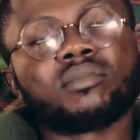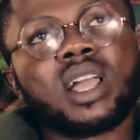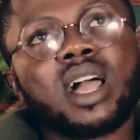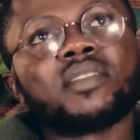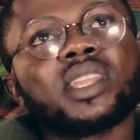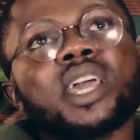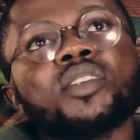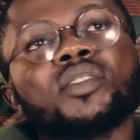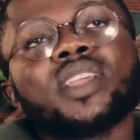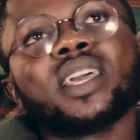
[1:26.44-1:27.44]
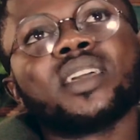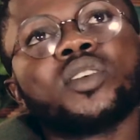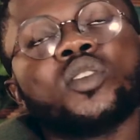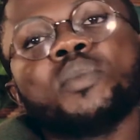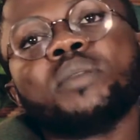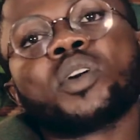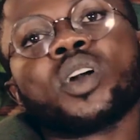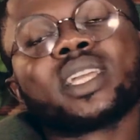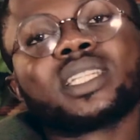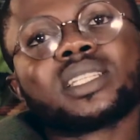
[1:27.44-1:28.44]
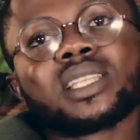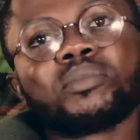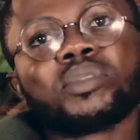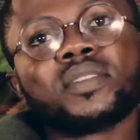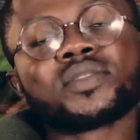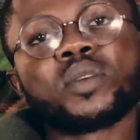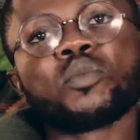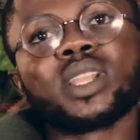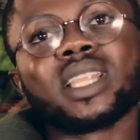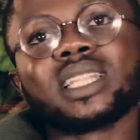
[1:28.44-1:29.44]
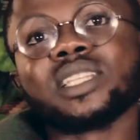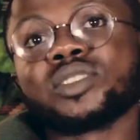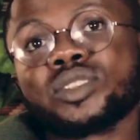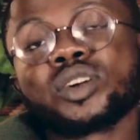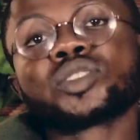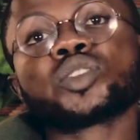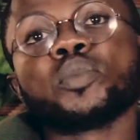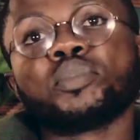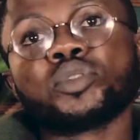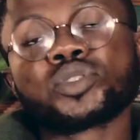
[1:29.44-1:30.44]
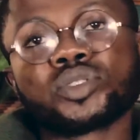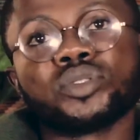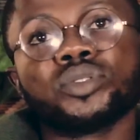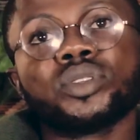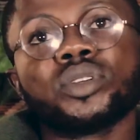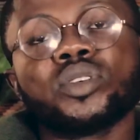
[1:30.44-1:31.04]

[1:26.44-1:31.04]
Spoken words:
have an error there. Or maybe collecting a sample of someone that is not supposed to,